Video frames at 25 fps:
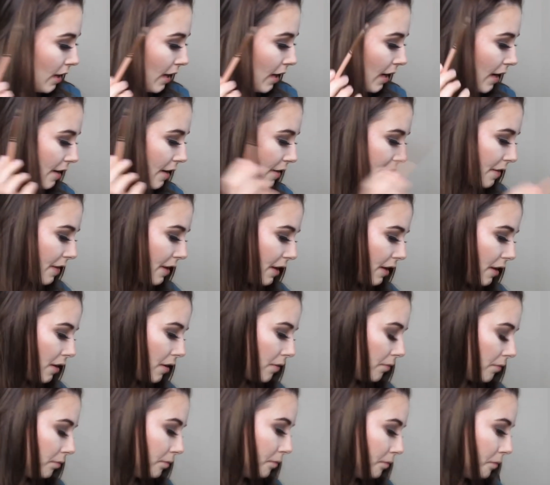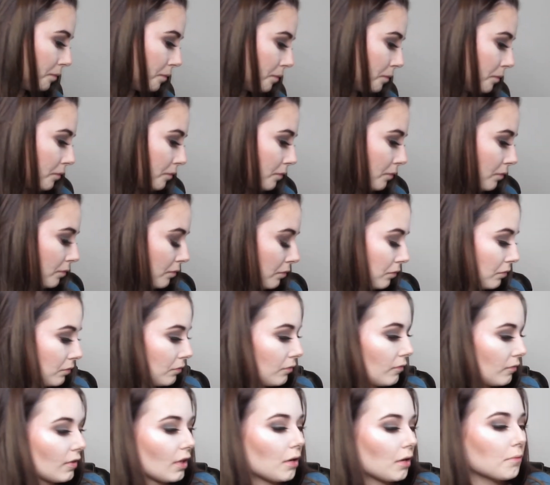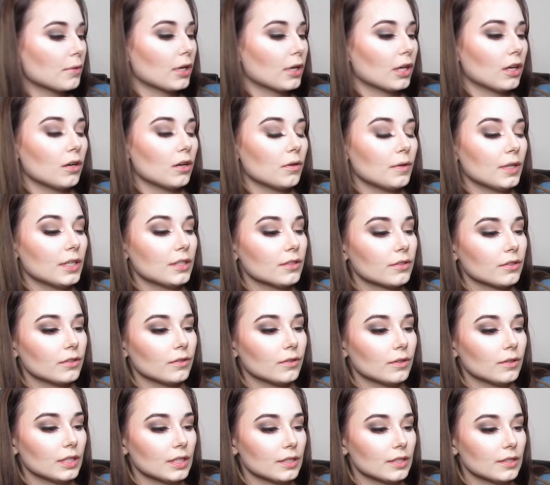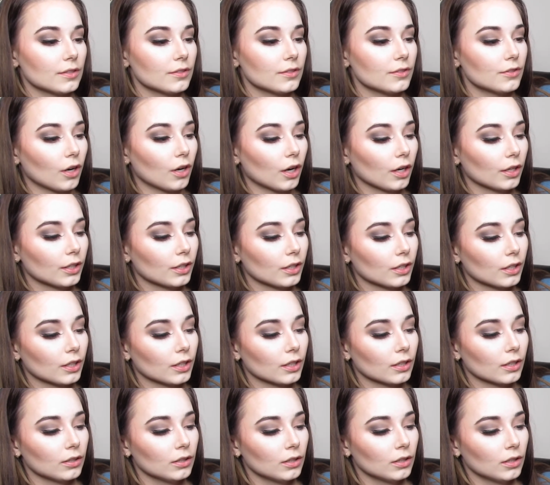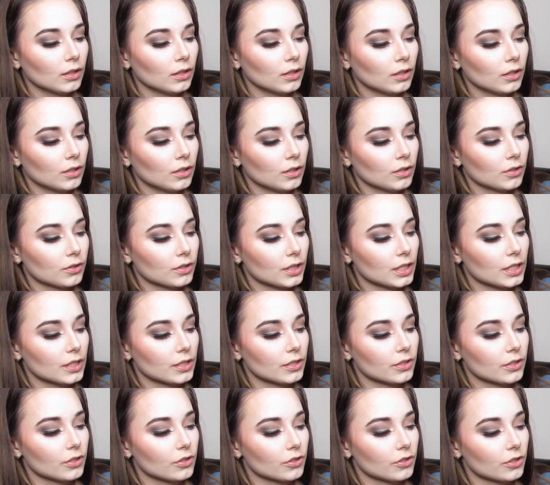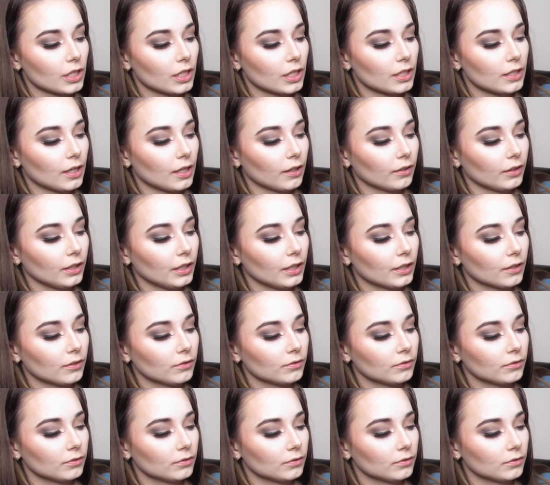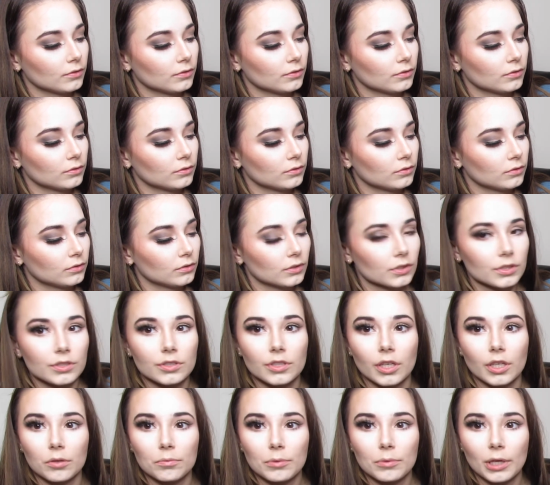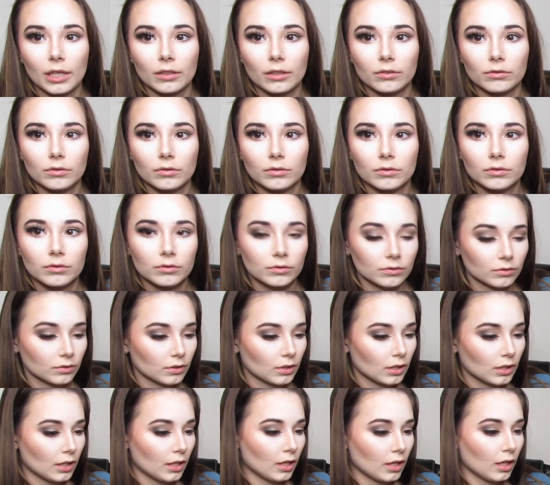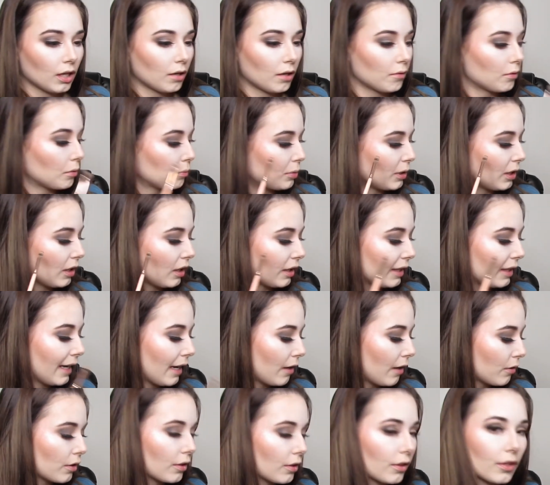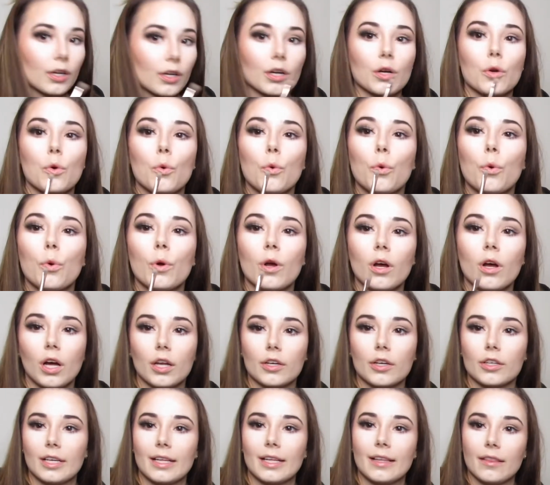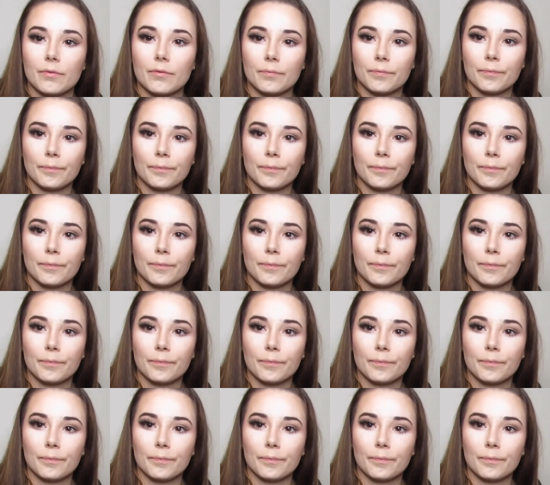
And then I'm gonna go into this darker transition shade down here, stark brown. I'm gonna put it on the outer third underneath.